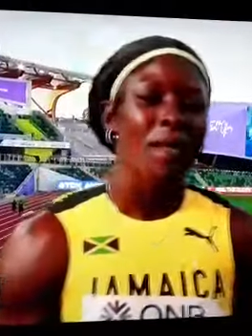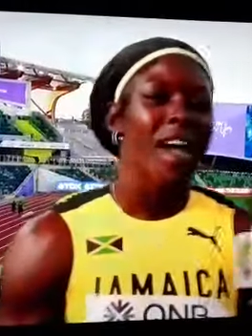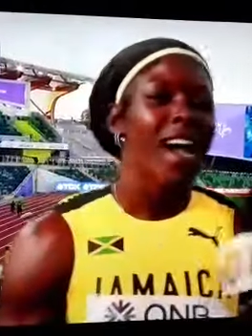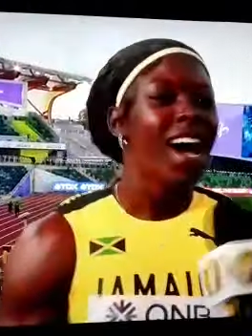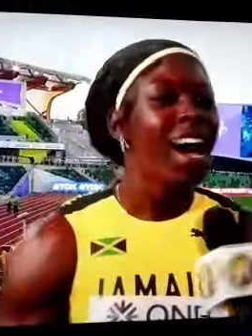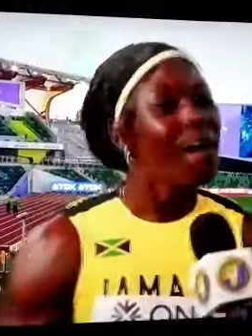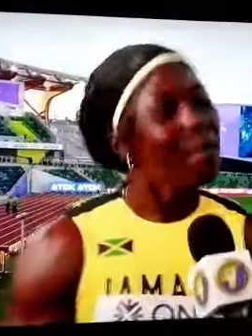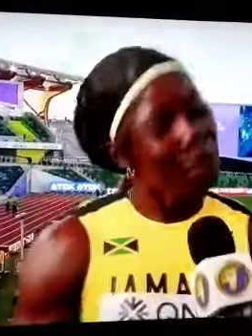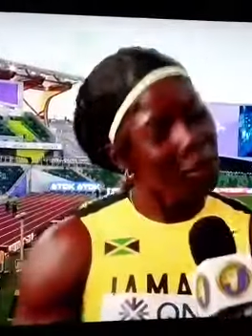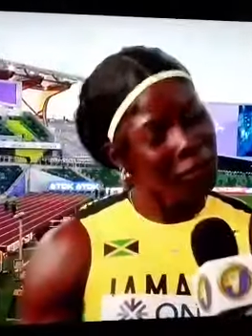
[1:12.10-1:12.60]

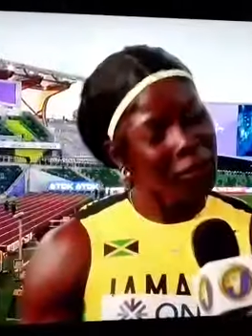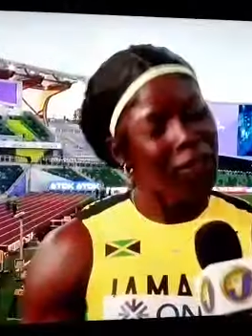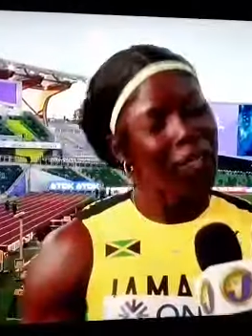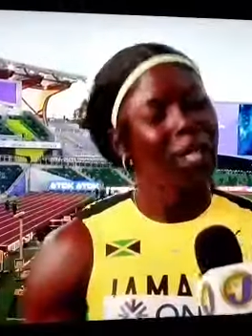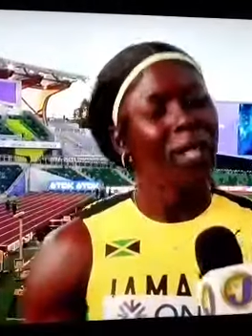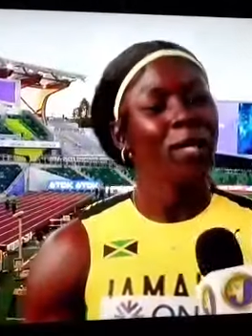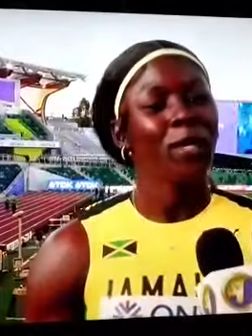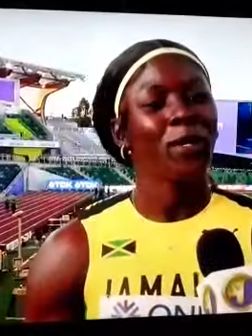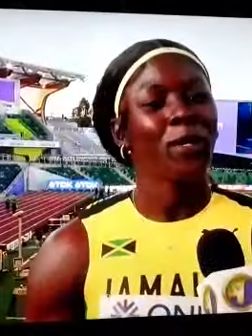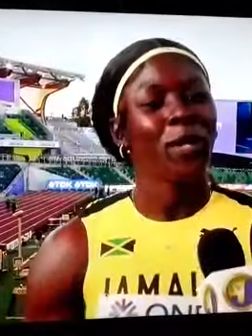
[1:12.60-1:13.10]
I'm
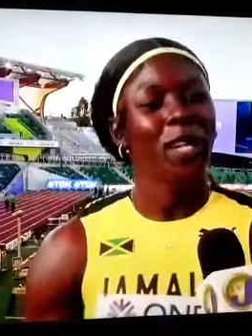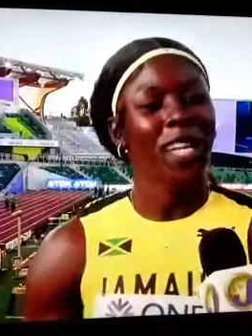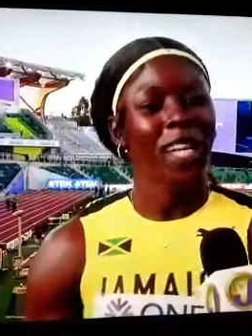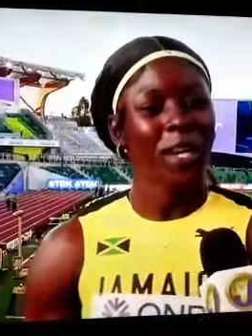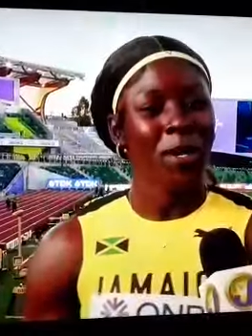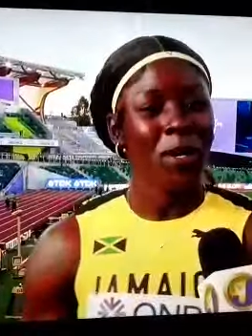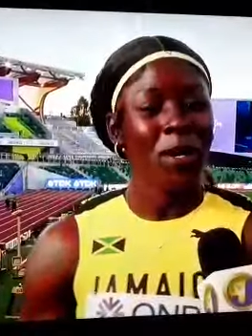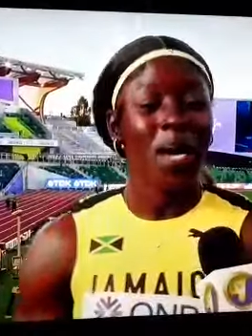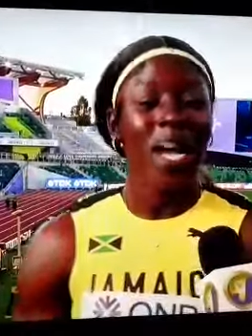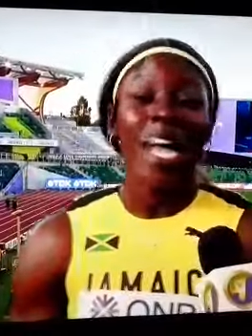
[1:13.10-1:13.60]
feeling good, you
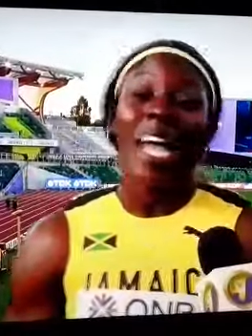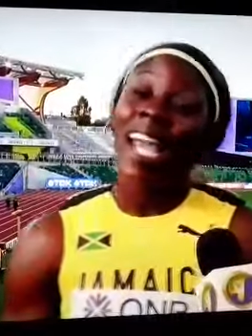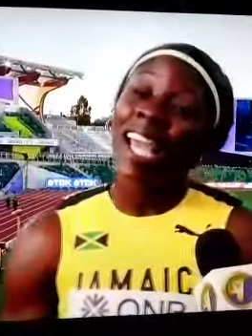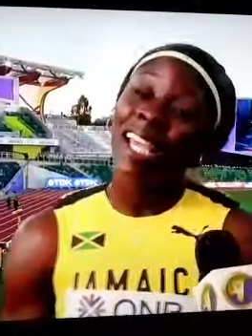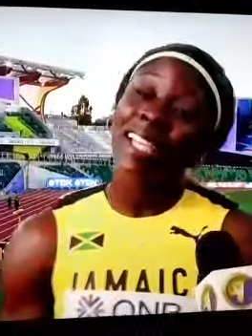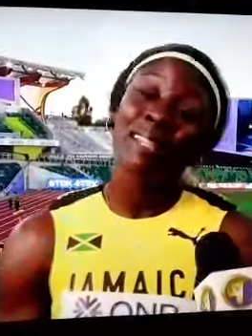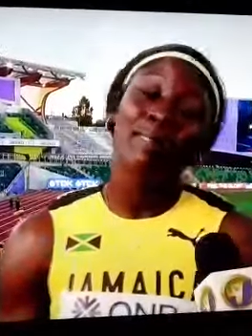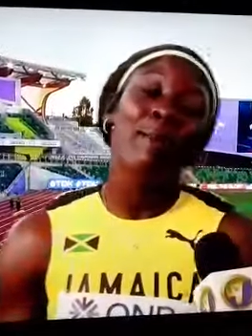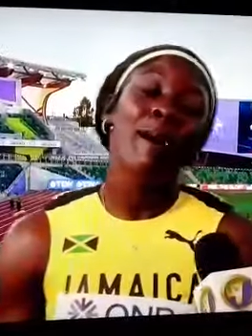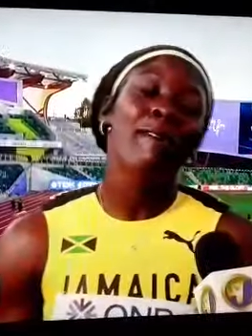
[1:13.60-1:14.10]
know.
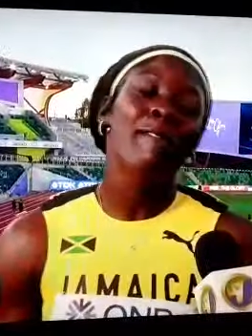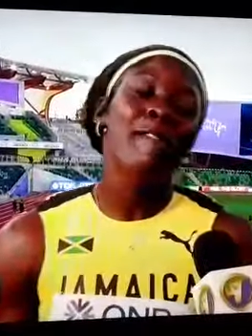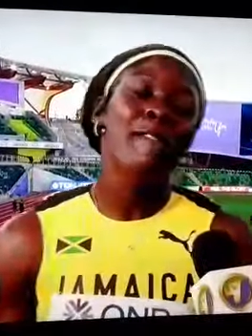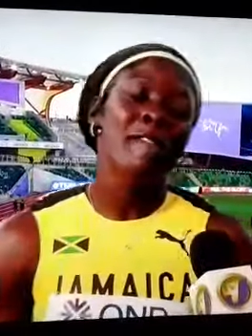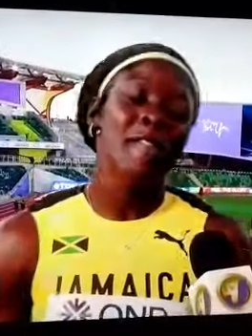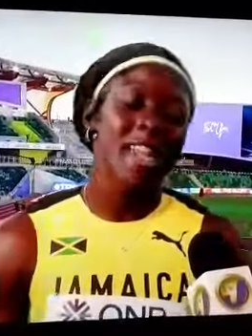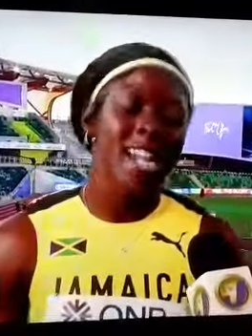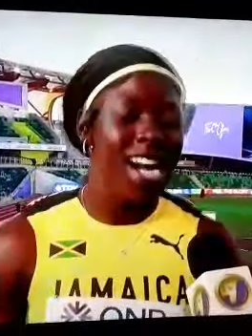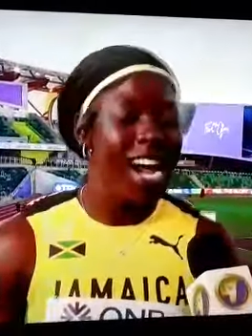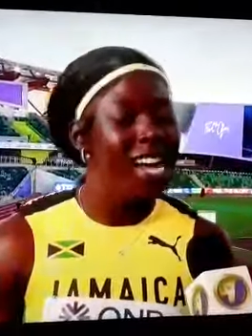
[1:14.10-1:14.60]
It's my
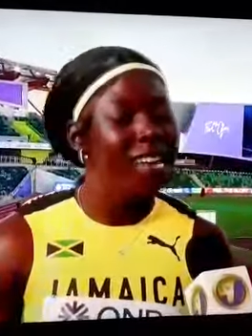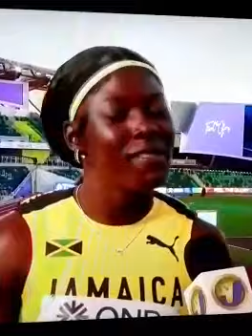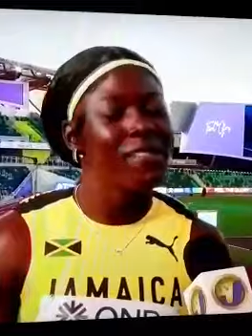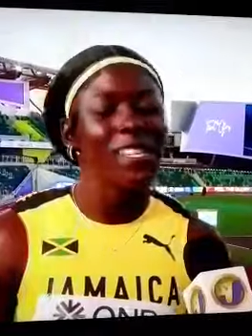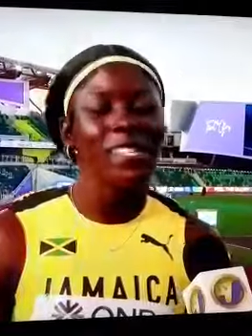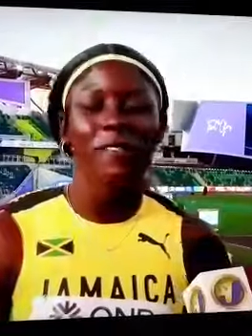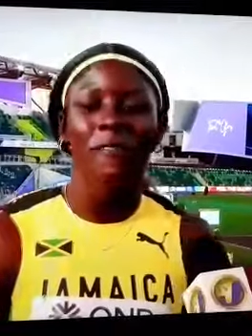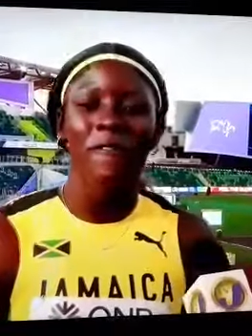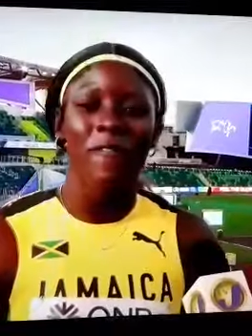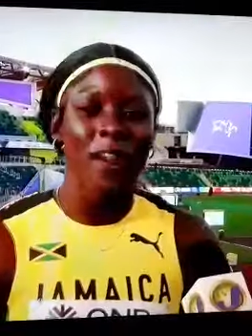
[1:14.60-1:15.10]

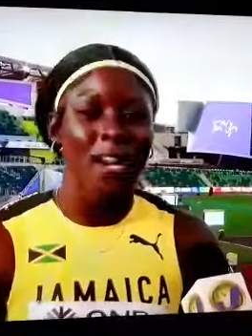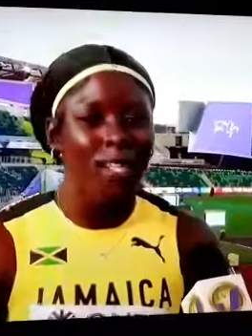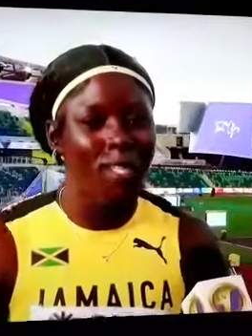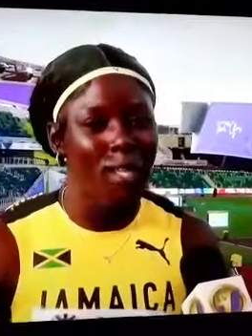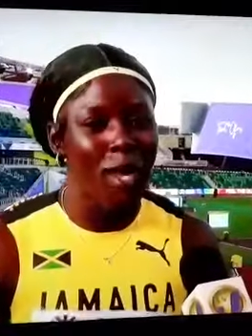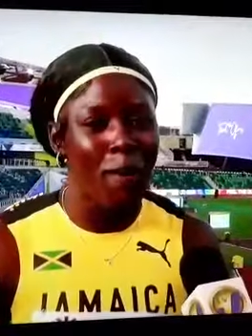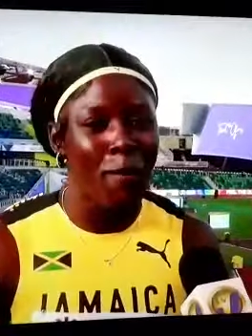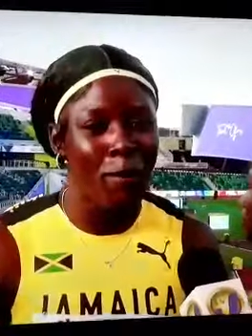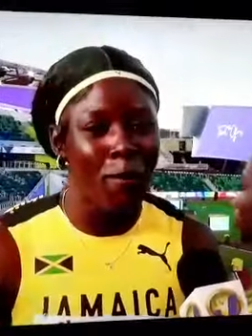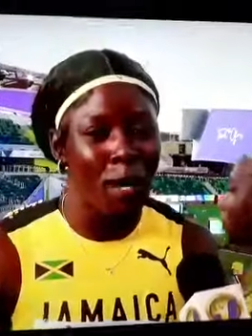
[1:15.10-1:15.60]
first
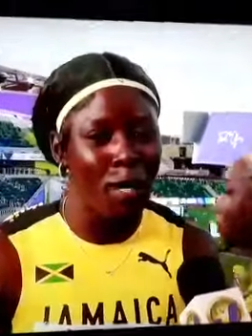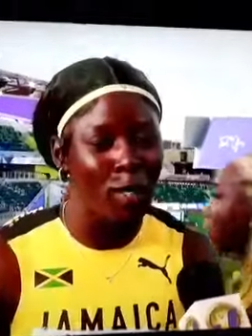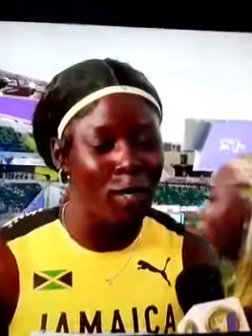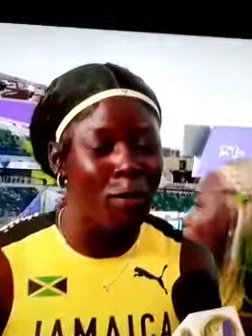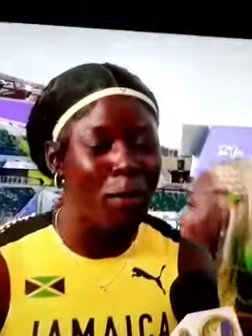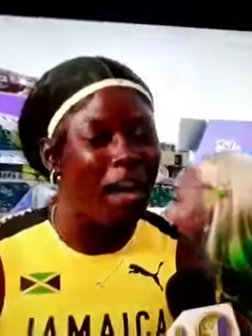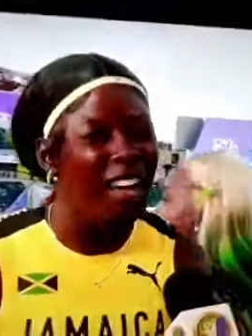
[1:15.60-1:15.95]
championship.